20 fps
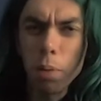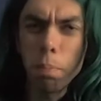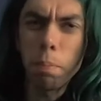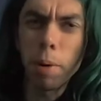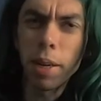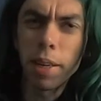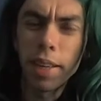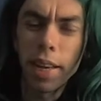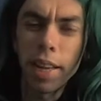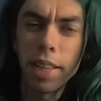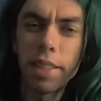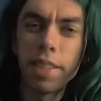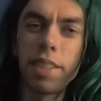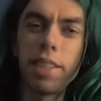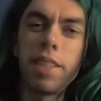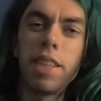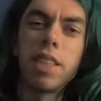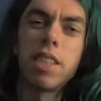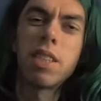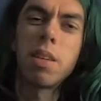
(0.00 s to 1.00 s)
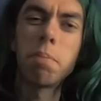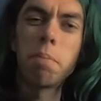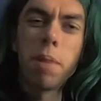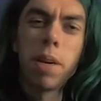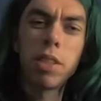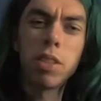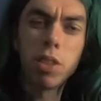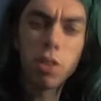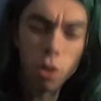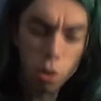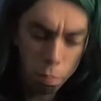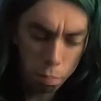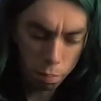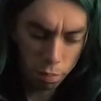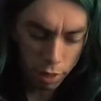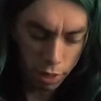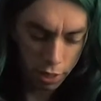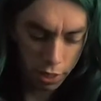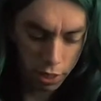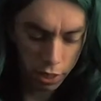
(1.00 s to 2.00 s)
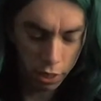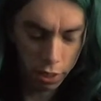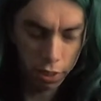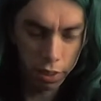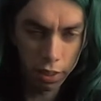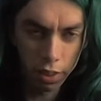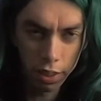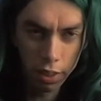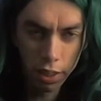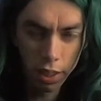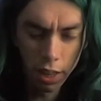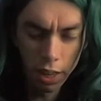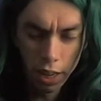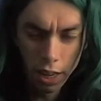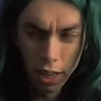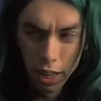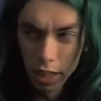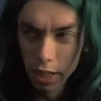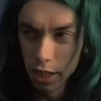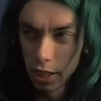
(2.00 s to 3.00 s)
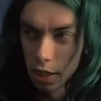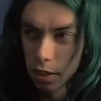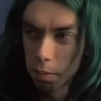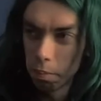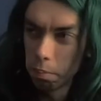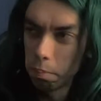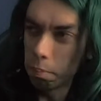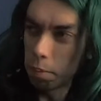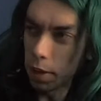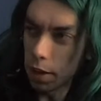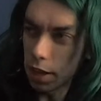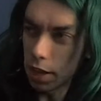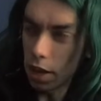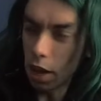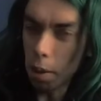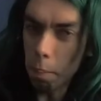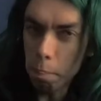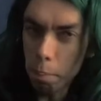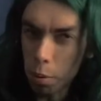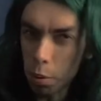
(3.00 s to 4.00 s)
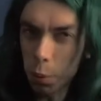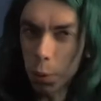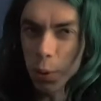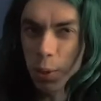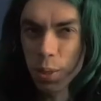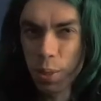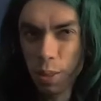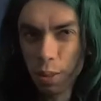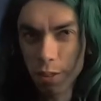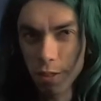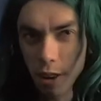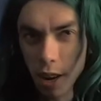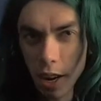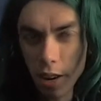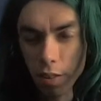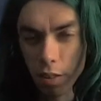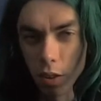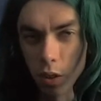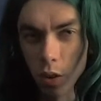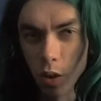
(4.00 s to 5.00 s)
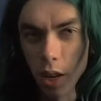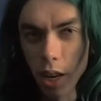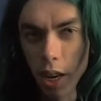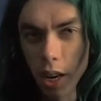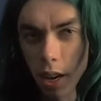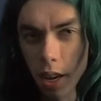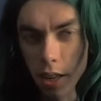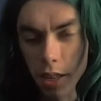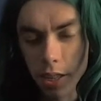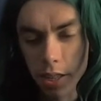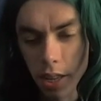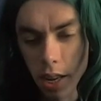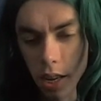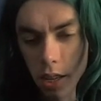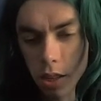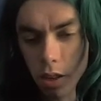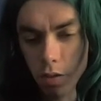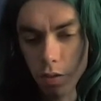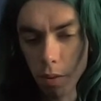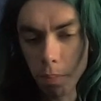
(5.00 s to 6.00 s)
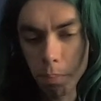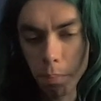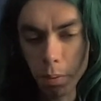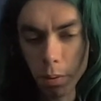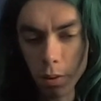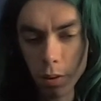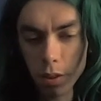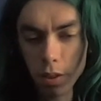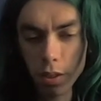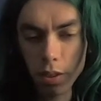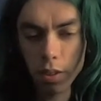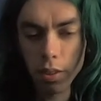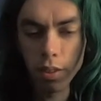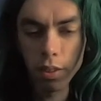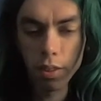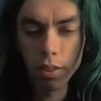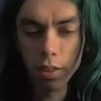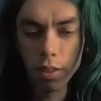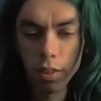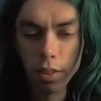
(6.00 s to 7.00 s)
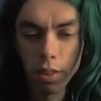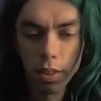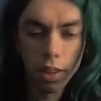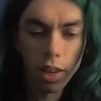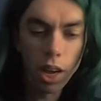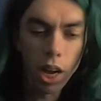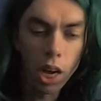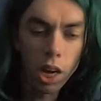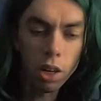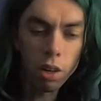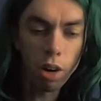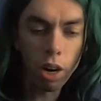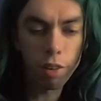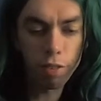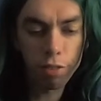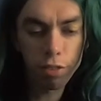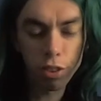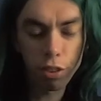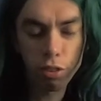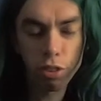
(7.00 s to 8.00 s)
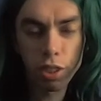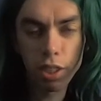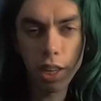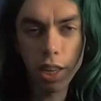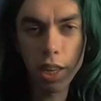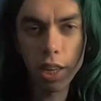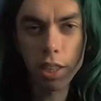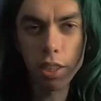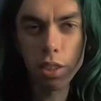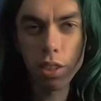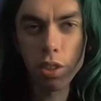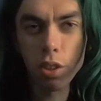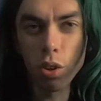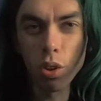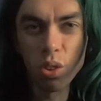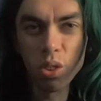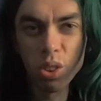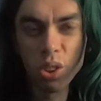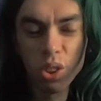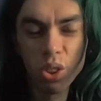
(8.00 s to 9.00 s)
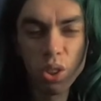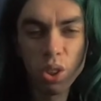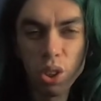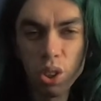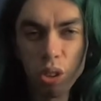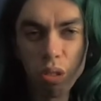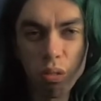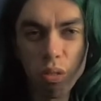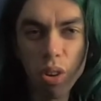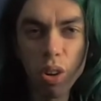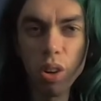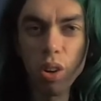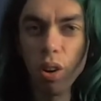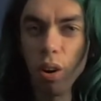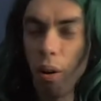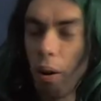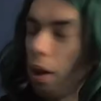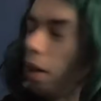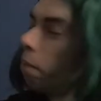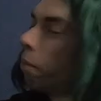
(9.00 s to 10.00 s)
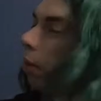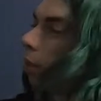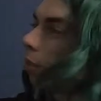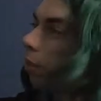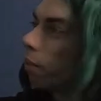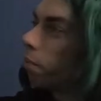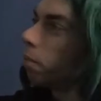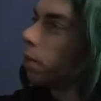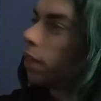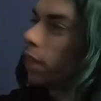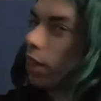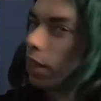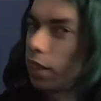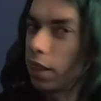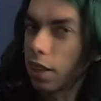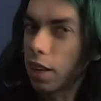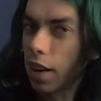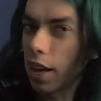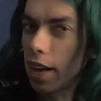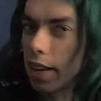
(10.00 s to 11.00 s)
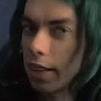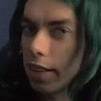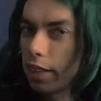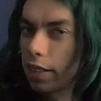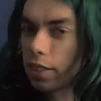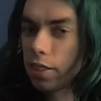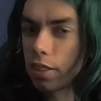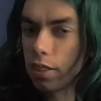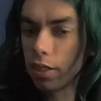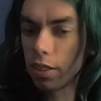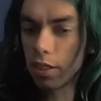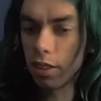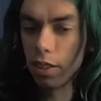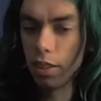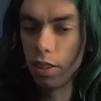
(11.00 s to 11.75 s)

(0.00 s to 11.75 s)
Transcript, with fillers: up against systematic oppression. Be a person of value instead of a person who have success on the short and wrong, but being in the later